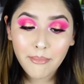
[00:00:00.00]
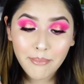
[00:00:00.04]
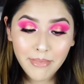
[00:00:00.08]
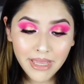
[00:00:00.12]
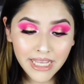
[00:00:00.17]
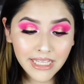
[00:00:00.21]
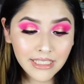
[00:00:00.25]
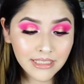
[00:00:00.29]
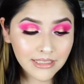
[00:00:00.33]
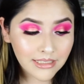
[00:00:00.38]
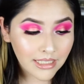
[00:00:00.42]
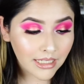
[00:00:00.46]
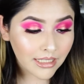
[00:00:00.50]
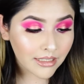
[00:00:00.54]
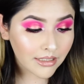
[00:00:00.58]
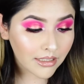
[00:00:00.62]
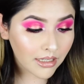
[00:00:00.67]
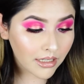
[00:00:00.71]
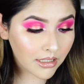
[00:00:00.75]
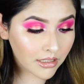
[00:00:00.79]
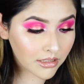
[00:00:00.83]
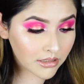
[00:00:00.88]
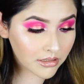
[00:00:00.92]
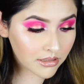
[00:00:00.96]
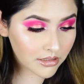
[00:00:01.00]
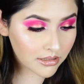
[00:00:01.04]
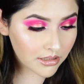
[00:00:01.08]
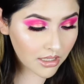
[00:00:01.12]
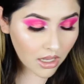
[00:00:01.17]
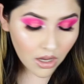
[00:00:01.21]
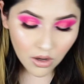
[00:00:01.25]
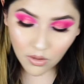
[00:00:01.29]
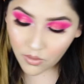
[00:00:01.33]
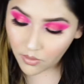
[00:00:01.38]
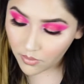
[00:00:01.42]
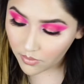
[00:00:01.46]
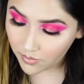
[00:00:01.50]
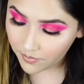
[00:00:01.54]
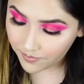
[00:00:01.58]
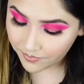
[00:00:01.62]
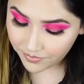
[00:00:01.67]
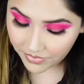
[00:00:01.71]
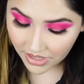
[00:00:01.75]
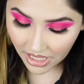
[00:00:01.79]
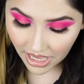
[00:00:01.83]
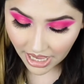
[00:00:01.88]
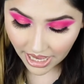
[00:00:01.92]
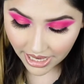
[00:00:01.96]
amazing. So
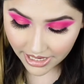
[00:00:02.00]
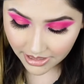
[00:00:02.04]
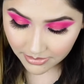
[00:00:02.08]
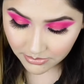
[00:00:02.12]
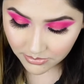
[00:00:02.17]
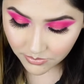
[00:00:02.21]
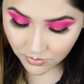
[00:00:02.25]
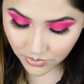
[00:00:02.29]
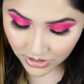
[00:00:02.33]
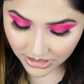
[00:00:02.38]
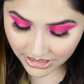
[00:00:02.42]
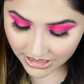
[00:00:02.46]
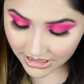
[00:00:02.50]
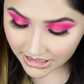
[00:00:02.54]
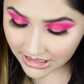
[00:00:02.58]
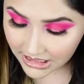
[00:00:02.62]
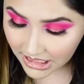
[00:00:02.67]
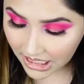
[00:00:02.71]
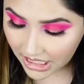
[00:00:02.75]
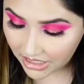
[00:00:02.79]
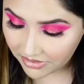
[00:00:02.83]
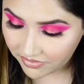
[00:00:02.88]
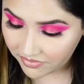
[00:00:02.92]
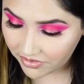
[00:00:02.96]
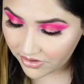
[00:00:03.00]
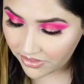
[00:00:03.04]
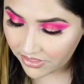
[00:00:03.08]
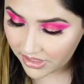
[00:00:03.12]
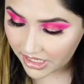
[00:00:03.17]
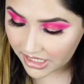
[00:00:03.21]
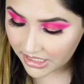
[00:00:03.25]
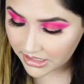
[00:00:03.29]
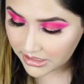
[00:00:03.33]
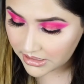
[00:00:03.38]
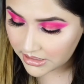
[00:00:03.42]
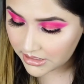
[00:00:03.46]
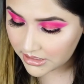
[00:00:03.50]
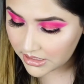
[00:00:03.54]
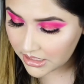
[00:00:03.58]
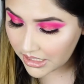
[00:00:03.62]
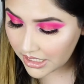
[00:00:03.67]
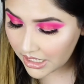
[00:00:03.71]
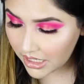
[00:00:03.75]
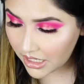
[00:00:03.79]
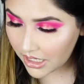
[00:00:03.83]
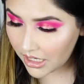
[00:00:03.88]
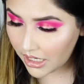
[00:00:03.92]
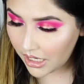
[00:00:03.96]
I am really excited for this.
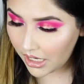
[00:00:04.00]
Uh, uh,